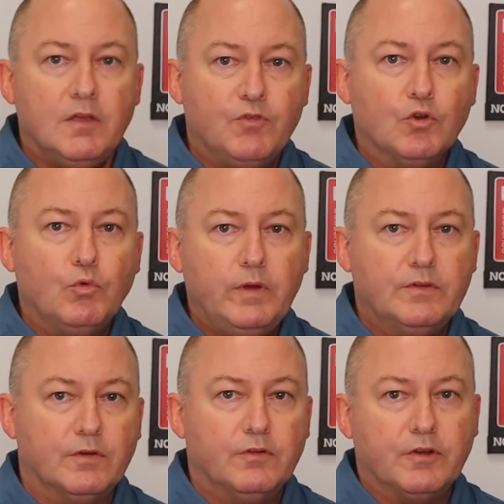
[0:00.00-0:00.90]
If you're
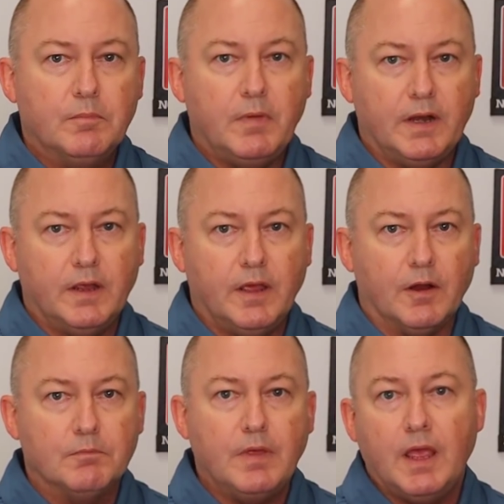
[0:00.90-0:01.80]
researching
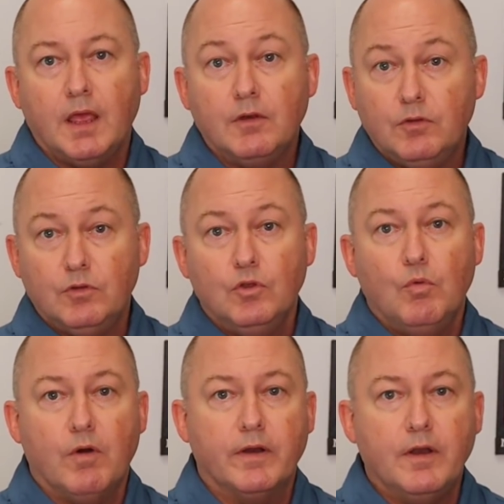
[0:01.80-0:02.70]
Medicare and
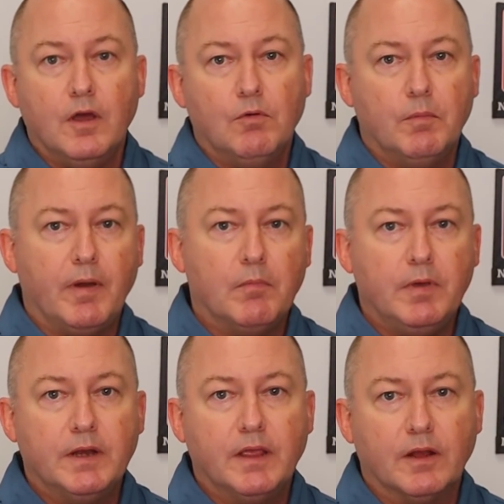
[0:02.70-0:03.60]
you want to know about
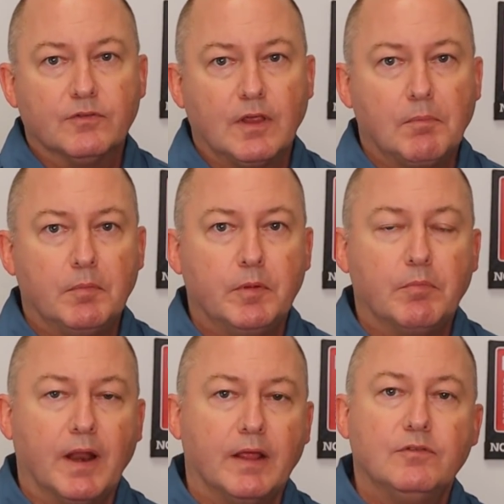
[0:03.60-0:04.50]
Medicare
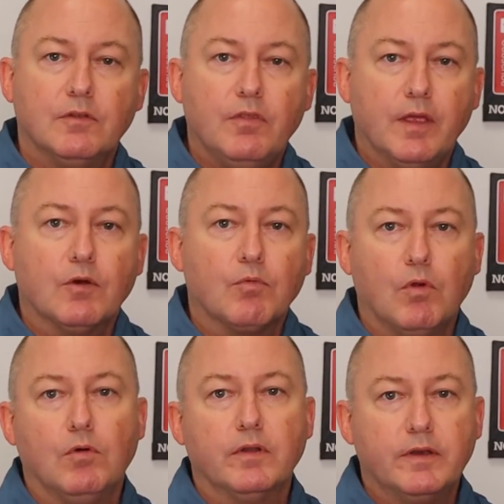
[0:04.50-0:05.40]
supplement plans and their
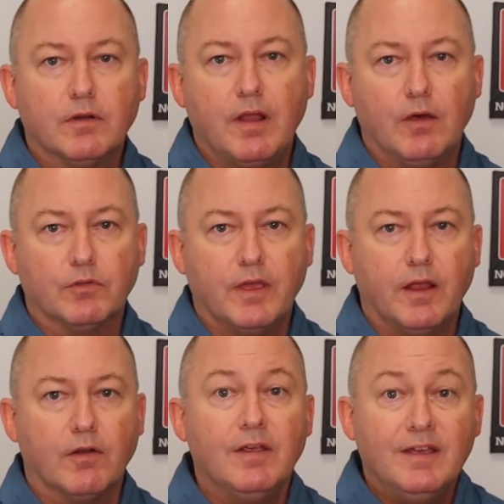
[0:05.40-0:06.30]
role in your
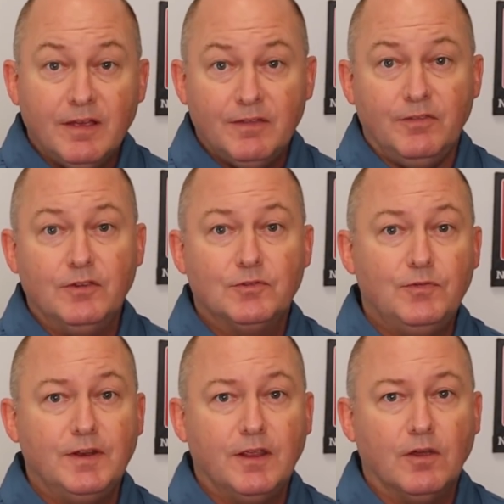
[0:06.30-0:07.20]
healthcare, this
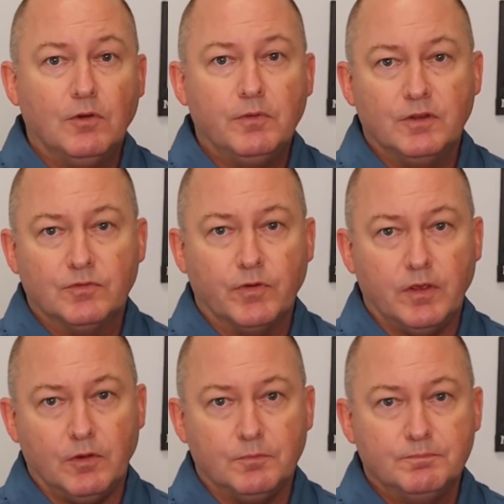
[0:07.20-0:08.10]
video is for
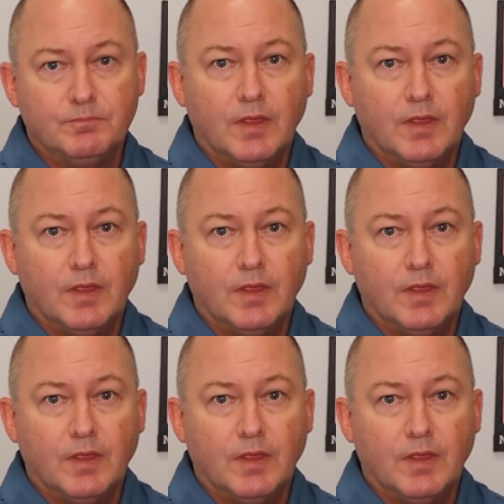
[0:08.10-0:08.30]
you.